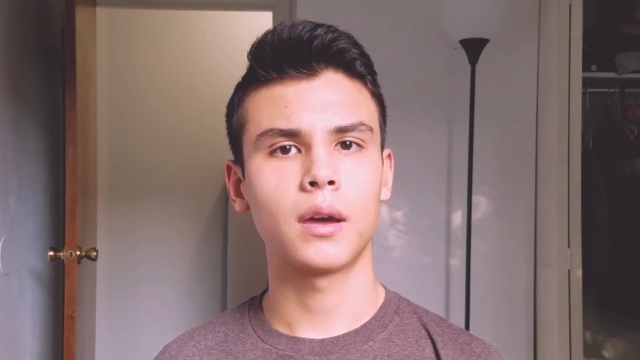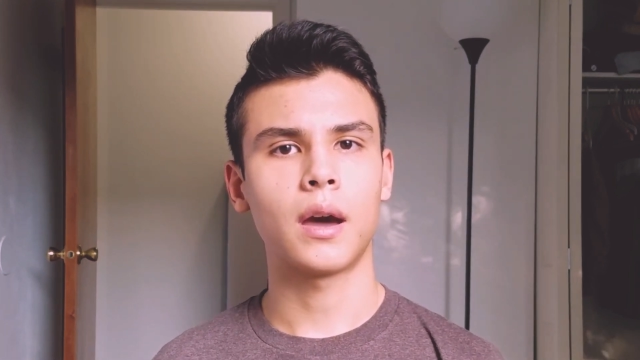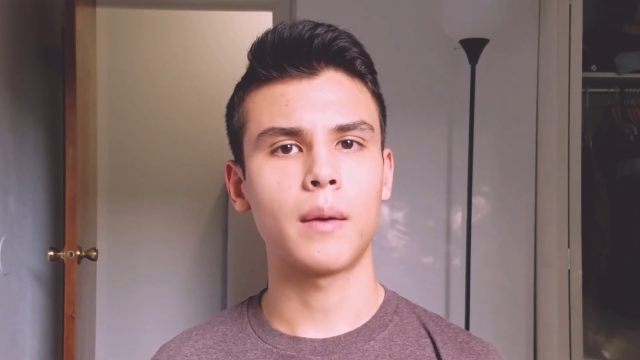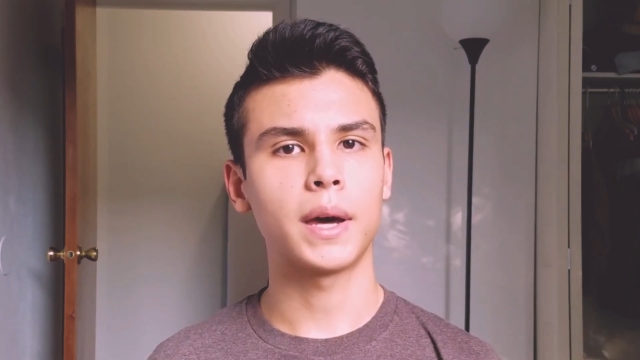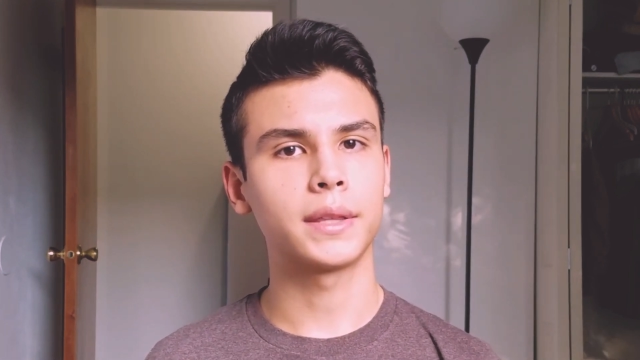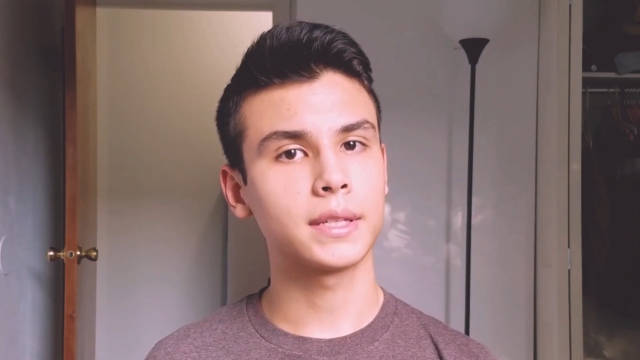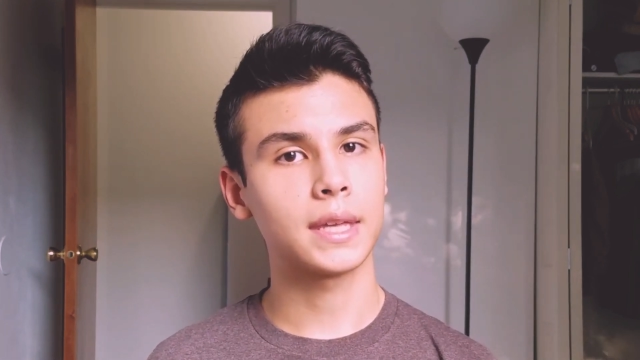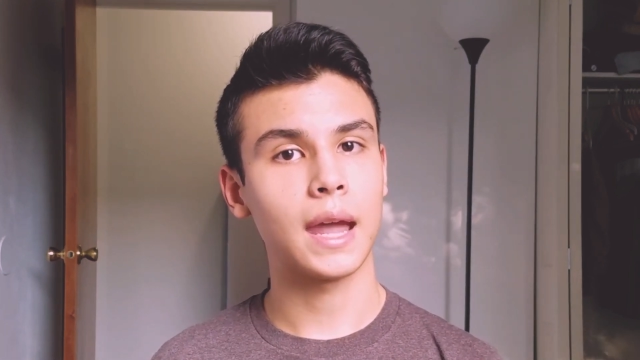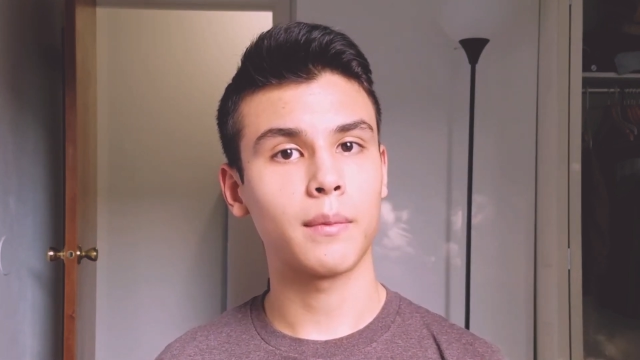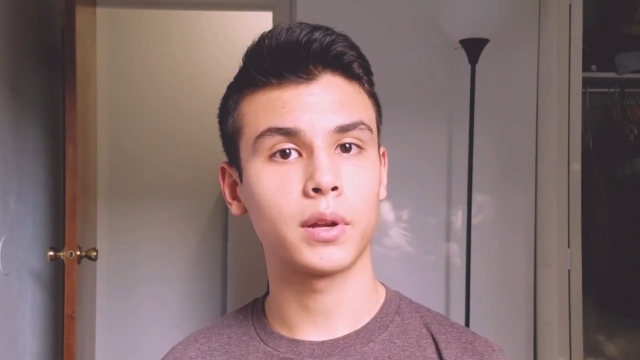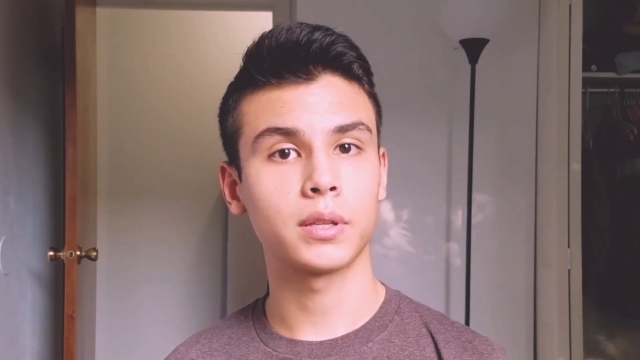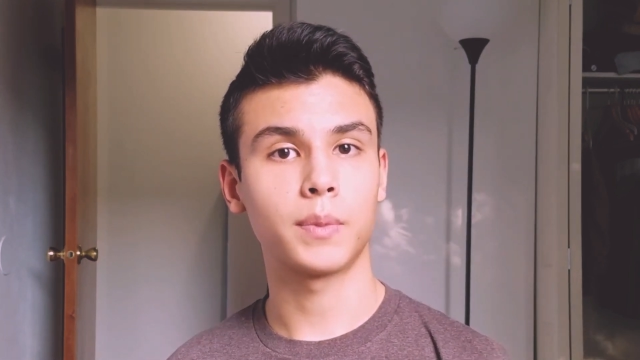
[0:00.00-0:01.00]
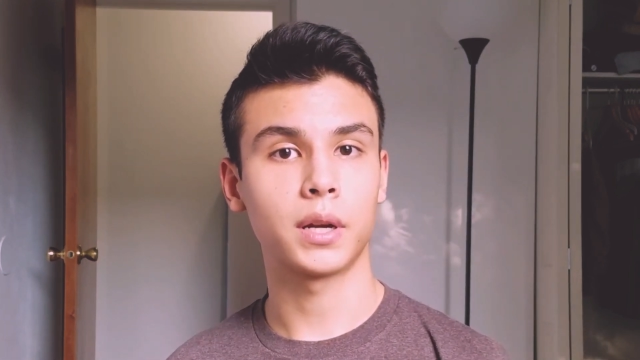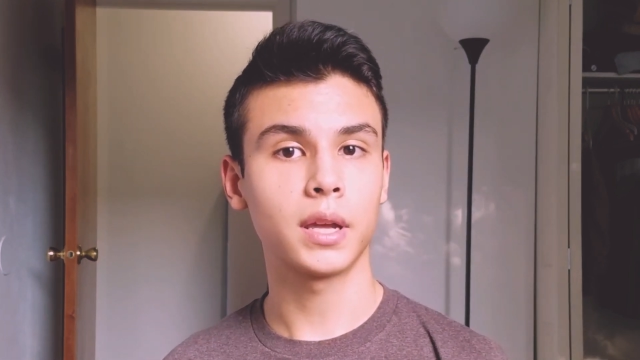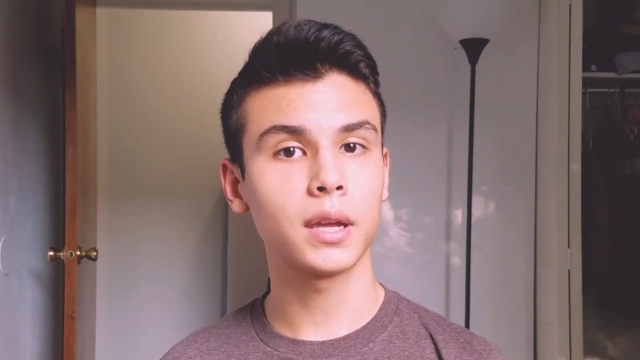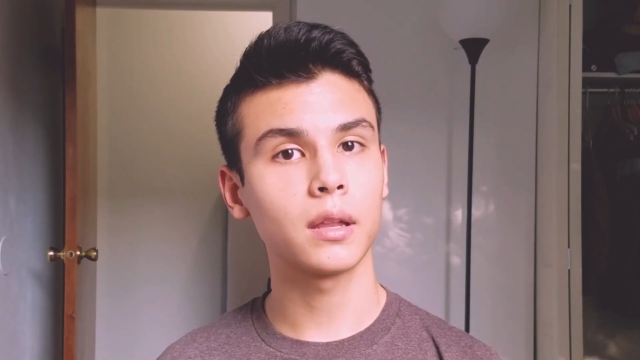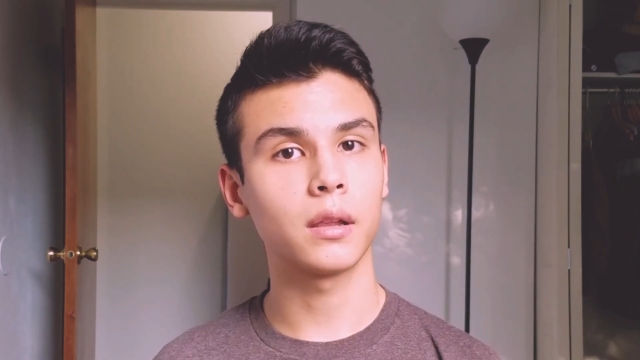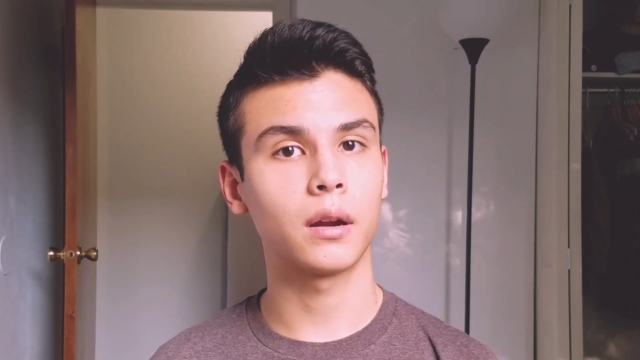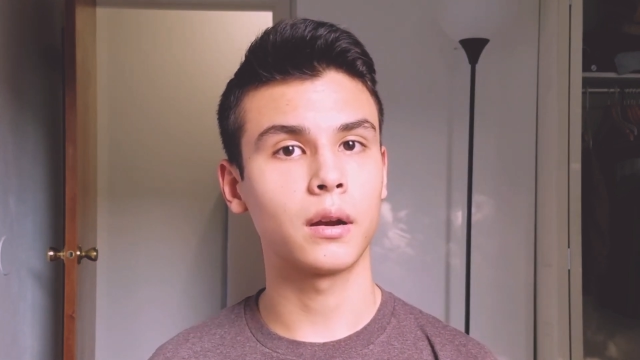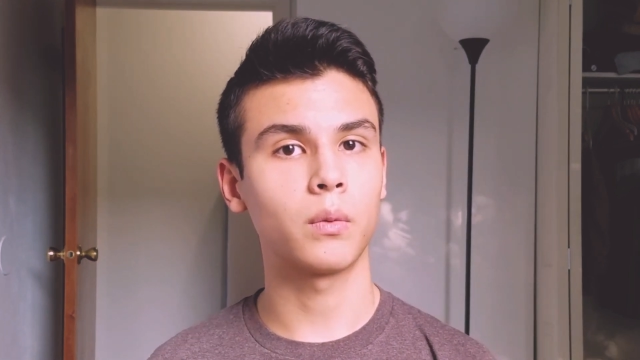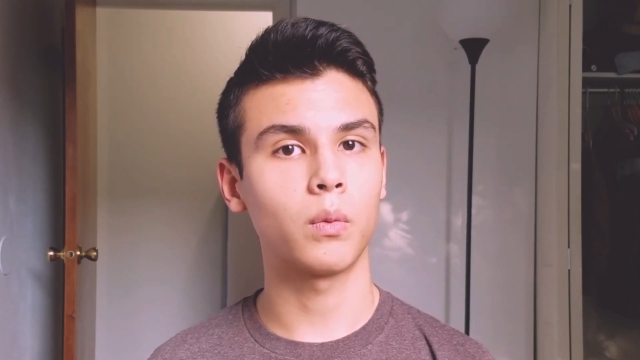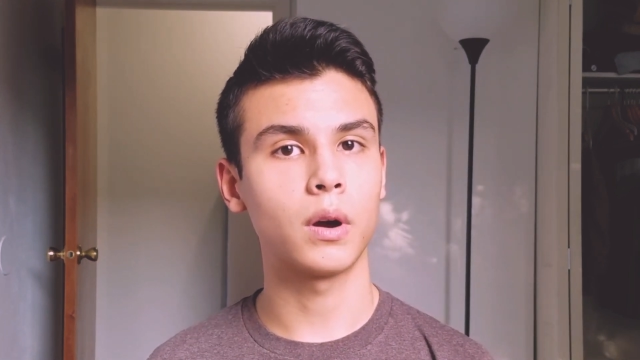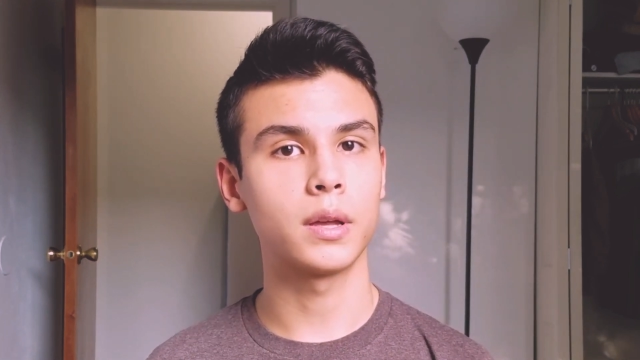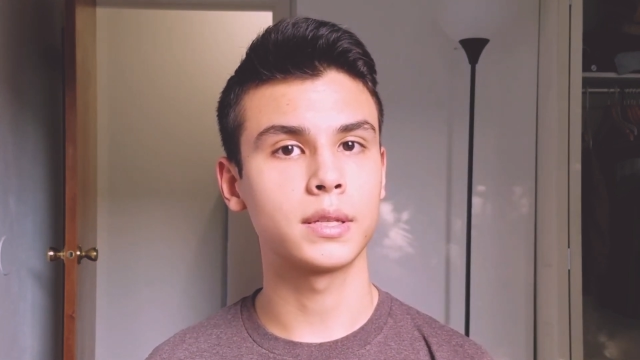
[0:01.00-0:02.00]
about this camera in particular
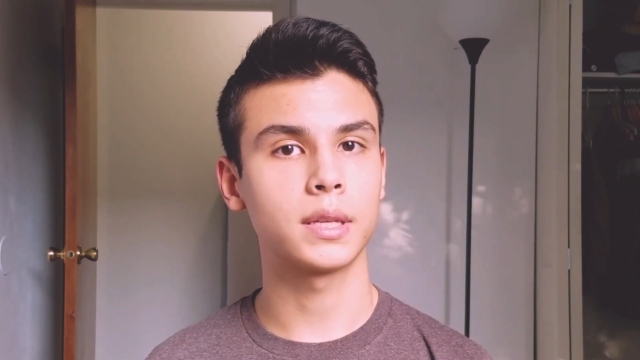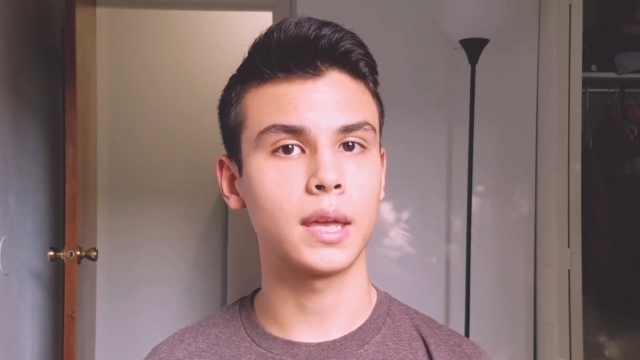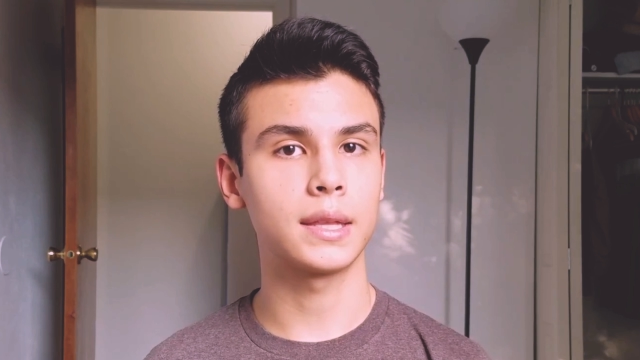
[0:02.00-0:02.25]
was